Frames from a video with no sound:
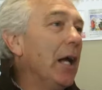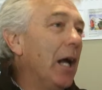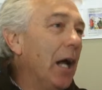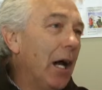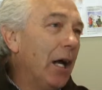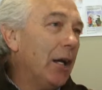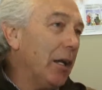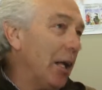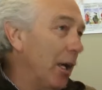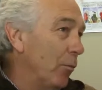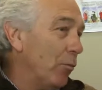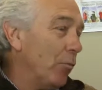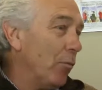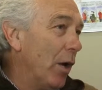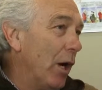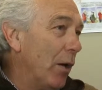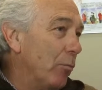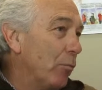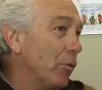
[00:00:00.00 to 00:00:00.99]

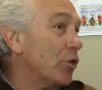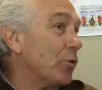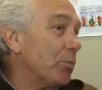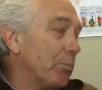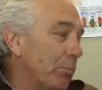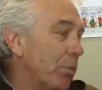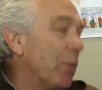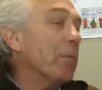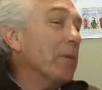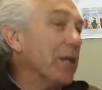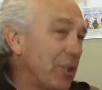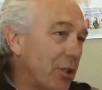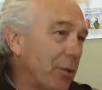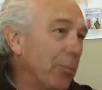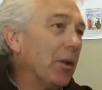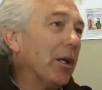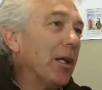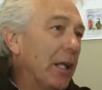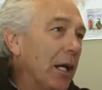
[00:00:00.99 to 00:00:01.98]
and was
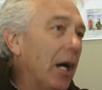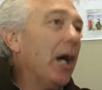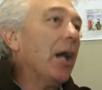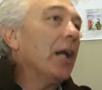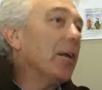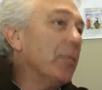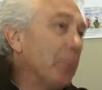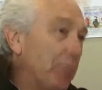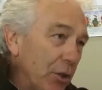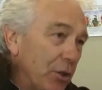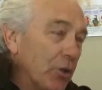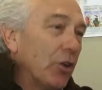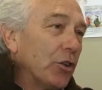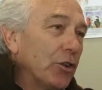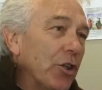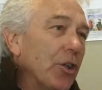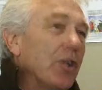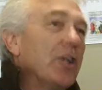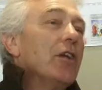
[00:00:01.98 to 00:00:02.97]
permissible in Ireland but
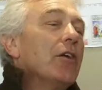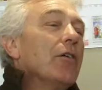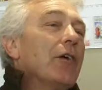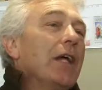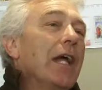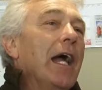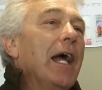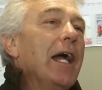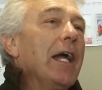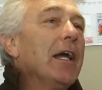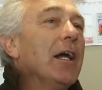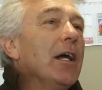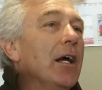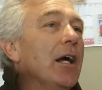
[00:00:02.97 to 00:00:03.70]
not in the UK.